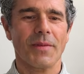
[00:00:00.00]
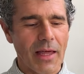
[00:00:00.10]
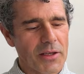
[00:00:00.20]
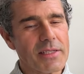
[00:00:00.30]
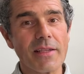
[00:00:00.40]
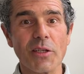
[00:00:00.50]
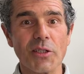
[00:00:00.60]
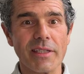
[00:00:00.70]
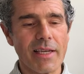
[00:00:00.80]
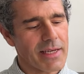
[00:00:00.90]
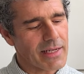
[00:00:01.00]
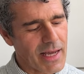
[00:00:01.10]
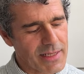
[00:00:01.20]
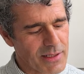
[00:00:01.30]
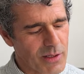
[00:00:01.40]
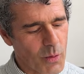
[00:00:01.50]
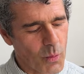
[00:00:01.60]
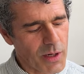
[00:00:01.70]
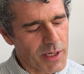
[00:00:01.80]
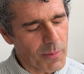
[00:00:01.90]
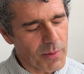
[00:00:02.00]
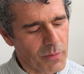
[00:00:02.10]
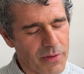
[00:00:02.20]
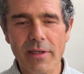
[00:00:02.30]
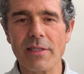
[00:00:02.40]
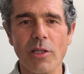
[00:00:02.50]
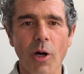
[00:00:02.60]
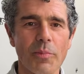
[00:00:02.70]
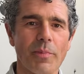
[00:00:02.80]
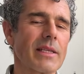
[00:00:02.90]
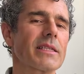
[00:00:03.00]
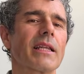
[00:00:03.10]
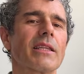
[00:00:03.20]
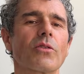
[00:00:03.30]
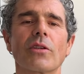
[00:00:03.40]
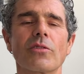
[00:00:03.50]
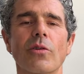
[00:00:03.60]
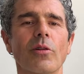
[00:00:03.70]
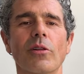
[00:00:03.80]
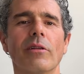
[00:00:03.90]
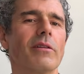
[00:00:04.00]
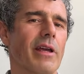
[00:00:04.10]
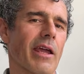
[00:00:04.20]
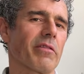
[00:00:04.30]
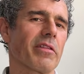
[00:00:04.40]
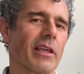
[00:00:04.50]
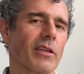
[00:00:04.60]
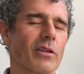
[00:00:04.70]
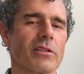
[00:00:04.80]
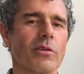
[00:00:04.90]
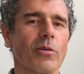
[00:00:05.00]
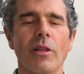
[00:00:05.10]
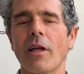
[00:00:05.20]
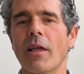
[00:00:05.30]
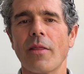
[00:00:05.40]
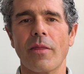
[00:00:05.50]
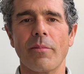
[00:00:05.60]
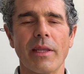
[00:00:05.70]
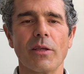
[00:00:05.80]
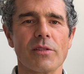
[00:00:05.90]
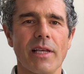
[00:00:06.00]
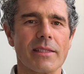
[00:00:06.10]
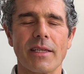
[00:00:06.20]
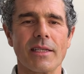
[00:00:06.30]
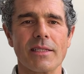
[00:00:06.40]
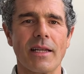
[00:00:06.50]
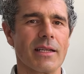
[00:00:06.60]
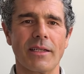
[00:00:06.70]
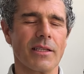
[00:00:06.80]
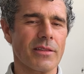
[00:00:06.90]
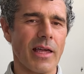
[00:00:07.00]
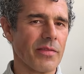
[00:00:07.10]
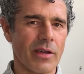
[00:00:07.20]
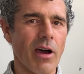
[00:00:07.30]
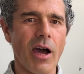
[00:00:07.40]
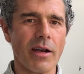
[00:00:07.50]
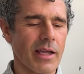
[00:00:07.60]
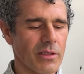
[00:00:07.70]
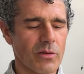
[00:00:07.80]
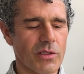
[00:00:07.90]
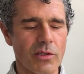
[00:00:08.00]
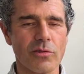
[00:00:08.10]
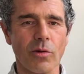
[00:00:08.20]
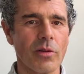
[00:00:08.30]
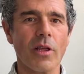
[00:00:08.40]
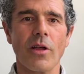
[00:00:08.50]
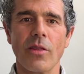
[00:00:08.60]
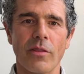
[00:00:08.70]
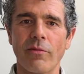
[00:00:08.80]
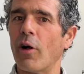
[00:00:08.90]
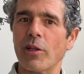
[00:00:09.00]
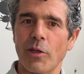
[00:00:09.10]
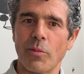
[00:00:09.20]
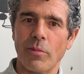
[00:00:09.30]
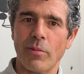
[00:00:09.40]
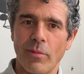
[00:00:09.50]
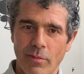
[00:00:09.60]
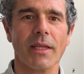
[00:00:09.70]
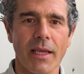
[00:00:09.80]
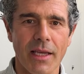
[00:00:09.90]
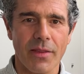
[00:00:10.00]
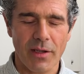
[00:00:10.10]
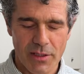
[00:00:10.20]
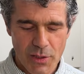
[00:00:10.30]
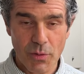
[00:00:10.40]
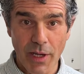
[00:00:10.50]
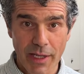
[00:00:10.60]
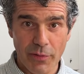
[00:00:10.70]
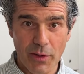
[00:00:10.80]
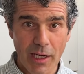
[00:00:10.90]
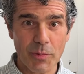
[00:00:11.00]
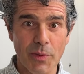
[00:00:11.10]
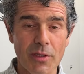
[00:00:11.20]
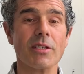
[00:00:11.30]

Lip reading: Now you see the unit here, it has one knob. With this knob basically you control everything. You control the menu settings that there are, and you also control the volume. There's two headphone outputs.